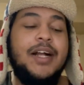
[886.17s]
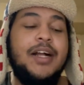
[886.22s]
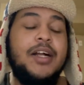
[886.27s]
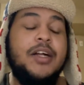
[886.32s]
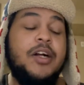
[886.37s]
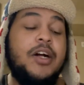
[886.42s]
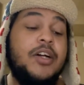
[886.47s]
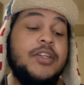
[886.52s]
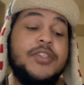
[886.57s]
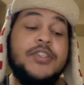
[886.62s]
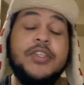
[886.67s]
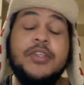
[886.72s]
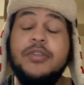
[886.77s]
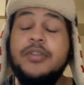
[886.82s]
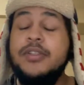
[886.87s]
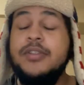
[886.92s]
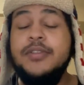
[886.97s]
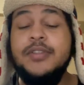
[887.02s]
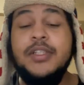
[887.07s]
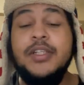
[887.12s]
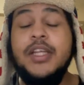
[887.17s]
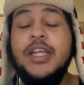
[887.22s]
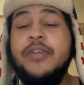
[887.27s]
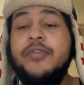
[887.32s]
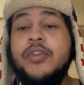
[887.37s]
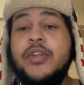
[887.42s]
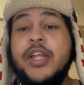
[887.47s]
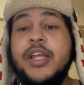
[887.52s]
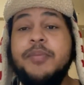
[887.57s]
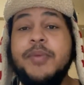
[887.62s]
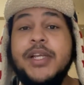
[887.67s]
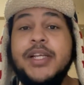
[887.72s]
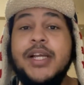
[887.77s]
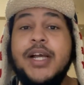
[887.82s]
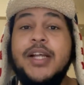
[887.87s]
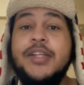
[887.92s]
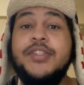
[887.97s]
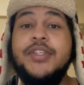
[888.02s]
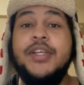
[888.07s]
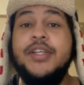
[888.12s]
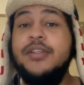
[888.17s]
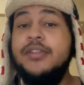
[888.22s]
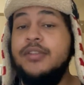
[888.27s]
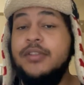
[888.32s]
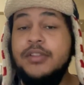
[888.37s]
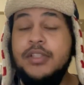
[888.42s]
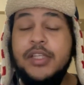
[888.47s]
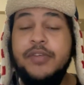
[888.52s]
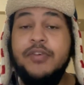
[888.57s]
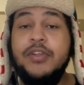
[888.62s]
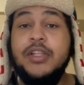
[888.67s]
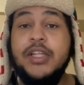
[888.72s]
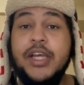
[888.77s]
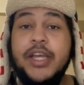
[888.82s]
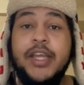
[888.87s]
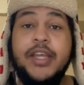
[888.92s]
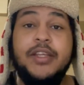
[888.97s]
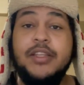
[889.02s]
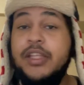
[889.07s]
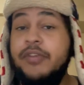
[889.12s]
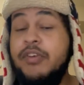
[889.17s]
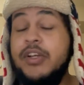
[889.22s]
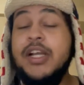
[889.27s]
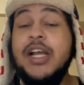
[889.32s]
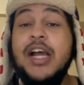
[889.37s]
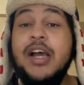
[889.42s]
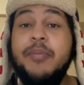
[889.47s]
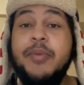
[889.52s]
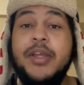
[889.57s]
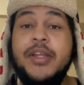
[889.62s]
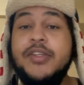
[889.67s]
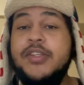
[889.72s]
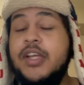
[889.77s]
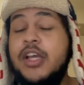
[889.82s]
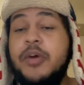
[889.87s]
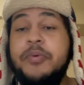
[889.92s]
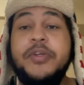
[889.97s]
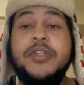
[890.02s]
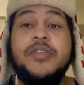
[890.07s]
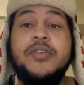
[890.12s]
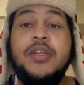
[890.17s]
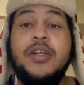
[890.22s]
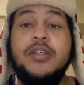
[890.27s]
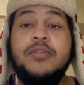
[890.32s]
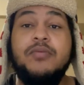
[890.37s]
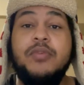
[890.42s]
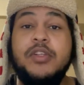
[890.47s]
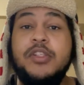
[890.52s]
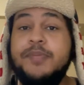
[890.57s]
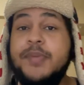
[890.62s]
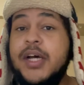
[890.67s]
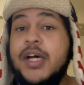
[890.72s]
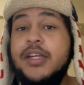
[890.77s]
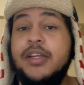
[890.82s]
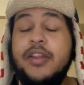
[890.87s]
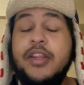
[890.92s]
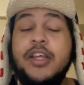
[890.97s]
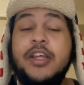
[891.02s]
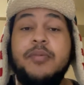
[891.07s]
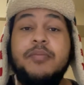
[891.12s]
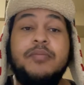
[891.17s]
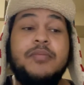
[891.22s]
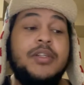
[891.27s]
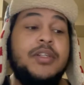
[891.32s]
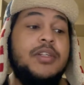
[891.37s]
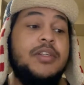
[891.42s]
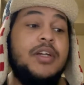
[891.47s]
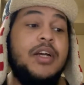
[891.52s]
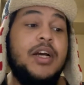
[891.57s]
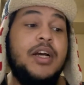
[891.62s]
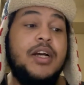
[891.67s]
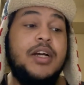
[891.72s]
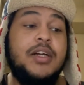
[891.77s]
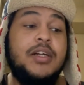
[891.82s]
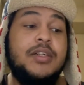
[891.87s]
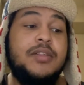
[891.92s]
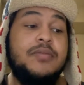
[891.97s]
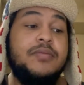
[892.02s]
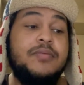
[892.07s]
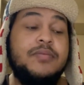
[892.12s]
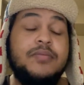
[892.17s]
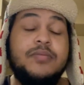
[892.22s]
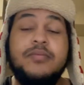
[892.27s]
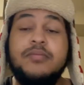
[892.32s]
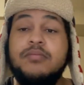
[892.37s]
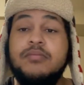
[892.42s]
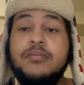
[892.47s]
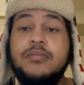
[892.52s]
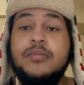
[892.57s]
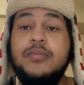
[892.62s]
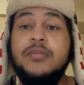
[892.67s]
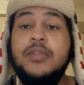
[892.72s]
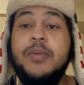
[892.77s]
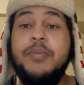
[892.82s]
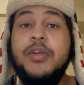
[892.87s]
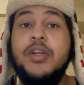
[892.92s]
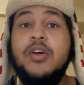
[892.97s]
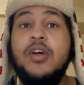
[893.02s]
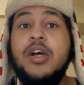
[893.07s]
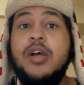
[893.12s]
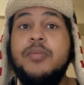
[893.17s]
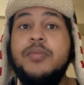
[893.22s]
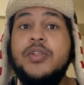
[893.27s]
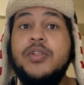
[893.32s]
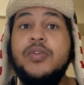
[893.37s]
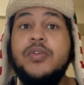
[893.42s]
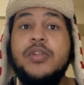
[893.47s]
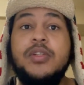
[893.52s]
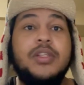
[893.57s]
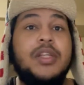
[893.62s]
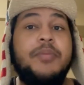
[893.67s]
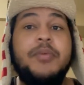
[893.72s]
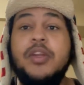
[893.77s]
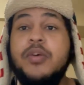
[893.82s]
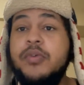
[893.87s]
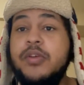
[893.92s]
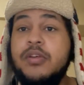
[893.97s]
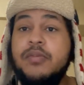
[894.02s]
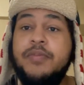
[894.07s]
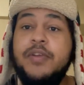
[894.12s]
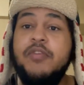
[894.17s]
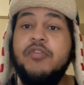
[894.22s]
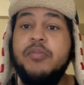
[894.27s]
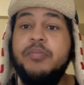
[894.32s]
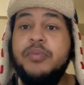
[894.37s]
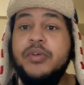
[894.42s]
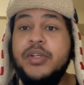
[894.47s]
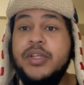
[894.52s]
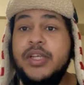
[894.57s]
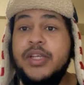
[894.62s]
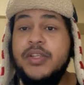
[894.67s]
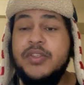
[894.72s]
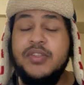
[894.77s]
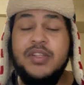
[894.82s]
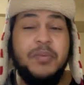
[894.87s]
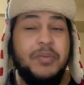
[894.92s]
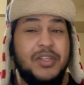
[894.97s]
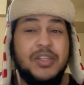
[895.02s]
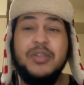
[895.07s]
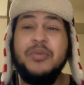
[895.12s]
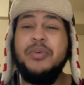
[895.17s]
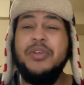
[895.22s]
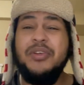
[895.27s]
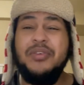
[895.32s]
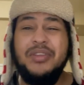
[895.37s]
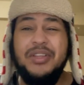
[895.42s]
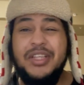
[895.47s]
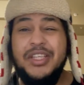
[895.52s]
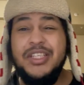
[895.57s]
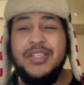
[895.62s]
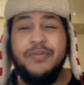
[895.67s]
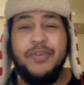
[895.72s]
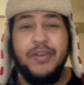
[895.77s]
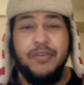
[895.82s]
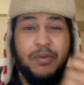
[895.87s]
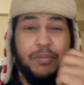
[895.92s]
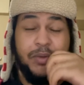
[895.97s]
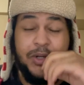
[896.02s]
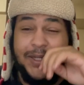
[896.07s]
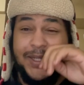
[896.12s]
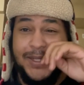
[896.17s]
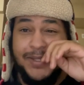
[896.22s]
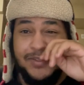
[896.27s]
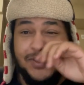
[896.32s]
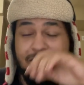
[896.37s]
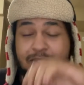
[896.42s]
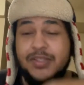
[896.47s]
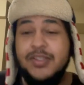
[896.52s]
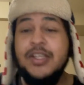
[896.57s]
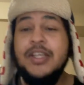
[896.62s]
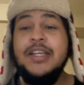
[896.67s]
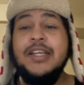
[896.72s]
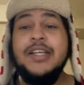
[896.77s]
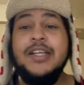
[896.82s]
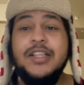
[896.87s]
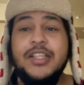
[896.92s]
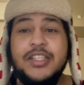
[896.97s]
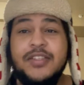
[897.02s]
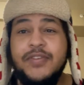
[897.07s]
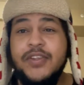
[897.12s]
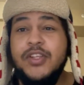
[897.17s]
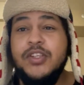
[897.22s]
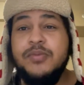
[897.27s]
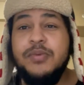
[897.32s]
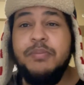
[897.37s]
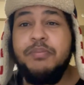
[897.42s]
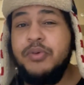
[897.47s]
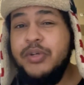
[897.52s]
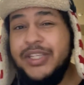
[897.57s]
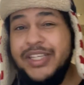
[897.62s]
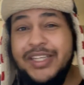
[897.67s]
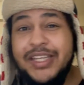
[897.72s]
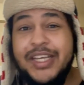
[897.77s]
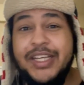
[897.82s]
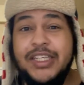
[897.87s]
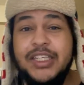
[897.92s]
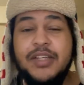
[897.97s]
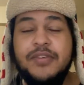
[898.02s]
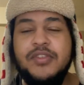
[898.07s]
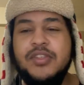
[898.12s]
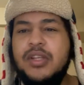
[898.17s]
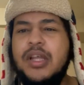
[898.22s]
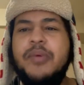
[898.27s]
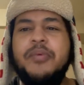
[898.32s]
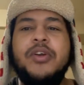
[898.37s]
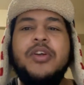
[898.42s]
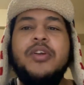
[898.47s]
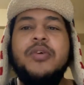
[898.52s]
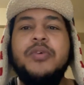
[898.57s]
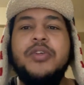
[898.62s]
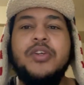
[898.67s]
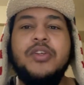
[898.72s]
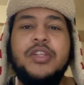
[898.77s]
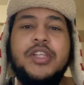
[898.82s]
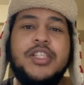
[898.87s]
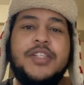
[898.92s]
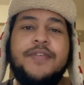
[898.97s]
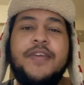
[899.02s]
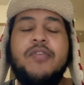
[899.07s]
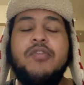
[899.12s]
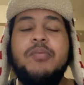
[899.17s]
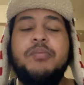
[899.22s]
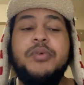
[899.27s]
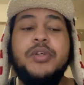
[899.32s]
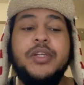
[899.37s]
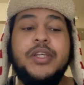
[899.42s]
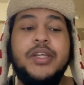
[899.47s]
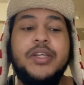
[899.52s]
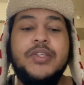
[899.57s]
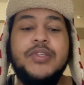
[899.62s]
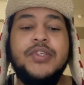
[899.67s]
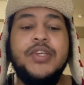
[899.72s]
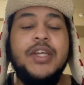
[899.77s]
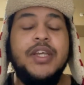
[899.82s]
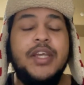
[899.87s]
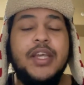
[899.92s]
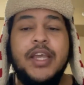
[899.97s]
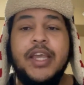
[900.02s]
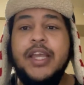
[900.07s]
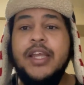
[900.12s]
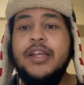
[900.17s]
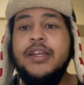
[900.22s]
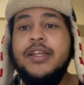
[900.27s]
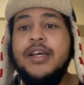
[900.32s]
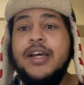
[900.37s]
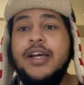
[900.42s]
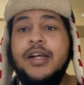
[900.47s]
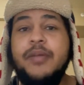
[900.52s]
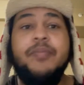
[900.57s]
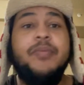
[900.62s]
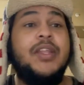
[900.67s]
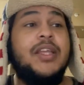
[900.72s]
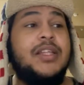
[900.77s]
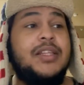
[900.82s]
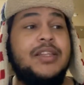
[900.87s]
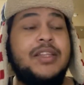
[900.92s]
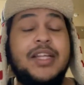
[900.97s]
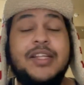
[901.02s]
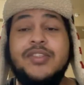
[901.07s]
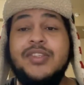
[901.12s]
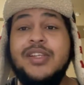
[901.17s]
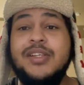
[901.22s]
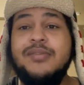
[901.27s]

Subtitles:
Also, if you like my content, leave a like, leave a comment. I always respond to them. Let me know how I'm doing. Let me know what your favorite book is. Let me tell you what your least favorite book is. this video has been pretty negative. So I want to know what your least favorite book is. And that's it.